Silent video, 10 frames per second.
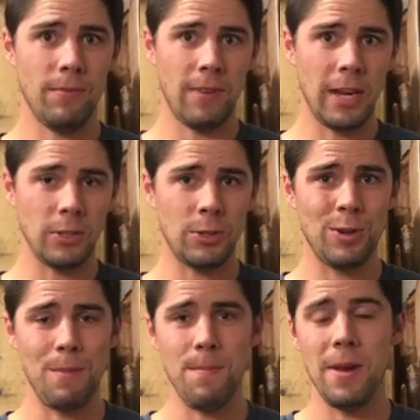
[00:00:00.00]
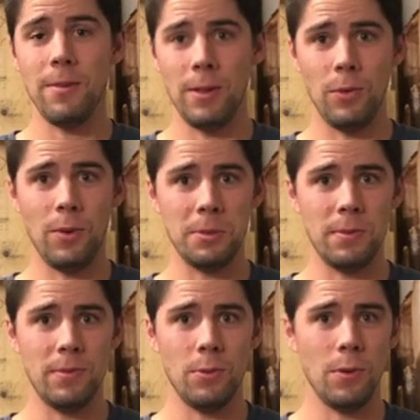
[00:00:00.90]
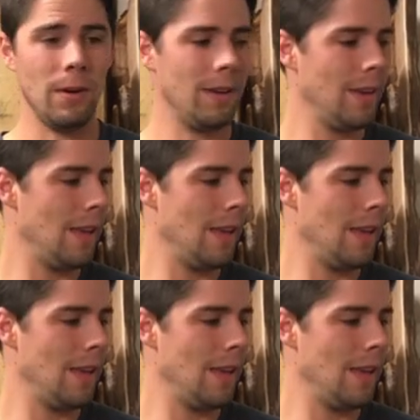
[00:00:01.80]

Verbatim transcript: faster and better than it was before.